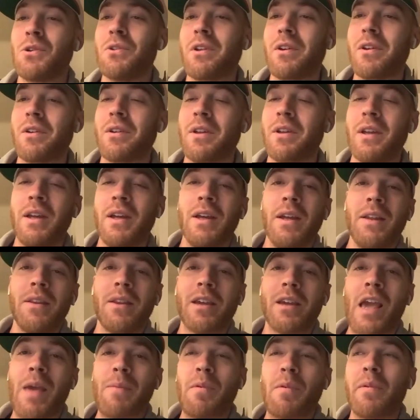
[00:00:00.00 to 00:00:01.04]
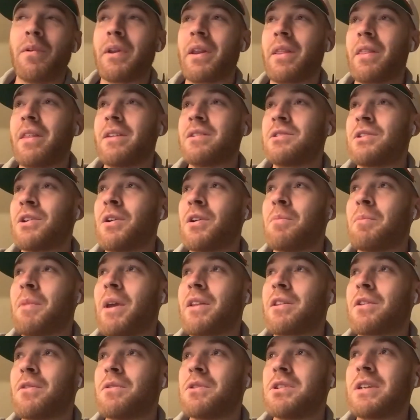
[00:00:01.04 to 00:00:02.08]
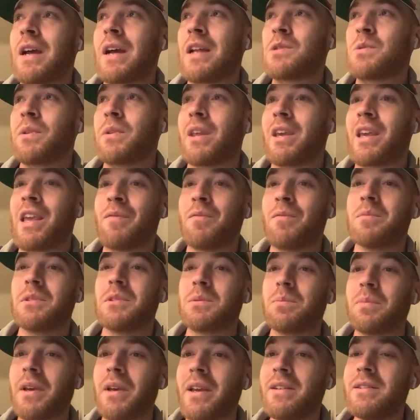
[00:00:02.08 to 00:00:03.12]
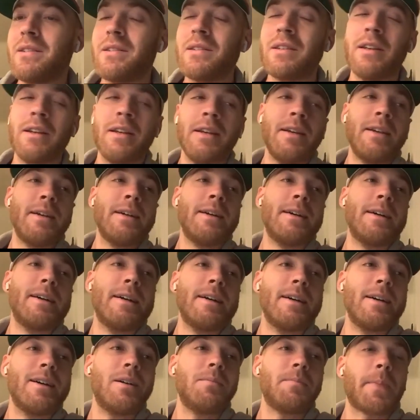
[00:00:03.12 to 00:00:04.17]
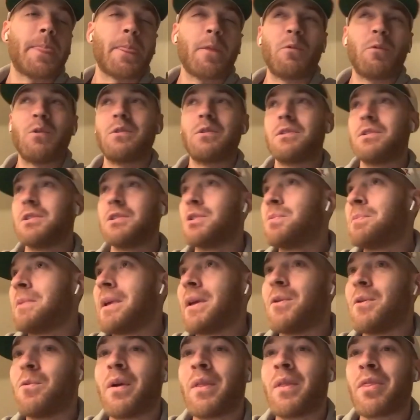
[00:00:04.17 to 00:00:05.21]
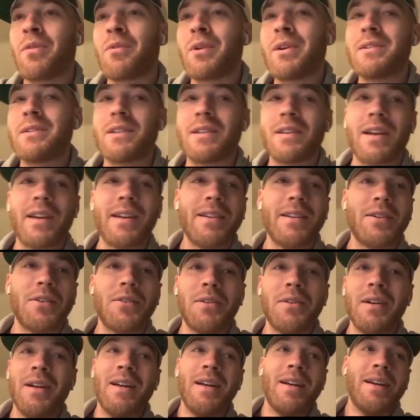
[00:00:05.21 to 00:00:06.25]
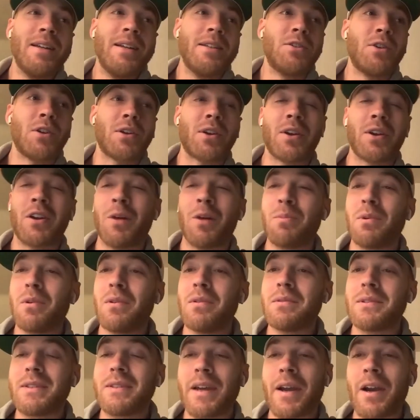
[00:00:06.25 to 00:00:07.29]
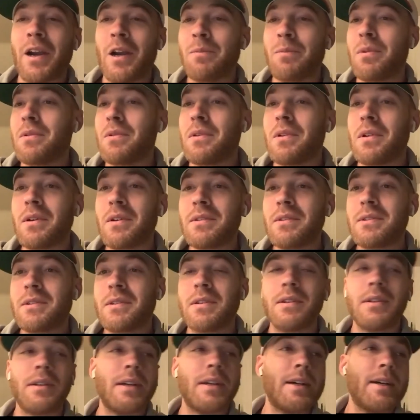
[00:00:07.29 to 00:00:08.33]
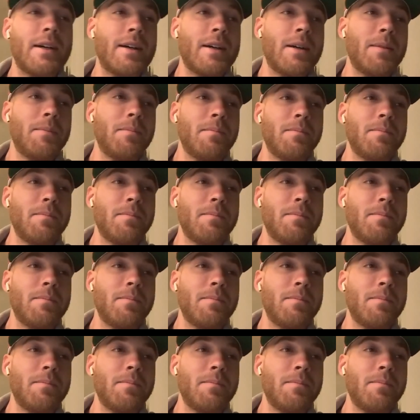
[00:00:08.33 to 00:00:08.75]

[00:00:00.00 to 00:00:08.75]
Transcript: the capability this year to make those shots when they give him space. Wusu made 1 3 tonight, took a couple terrible looks. I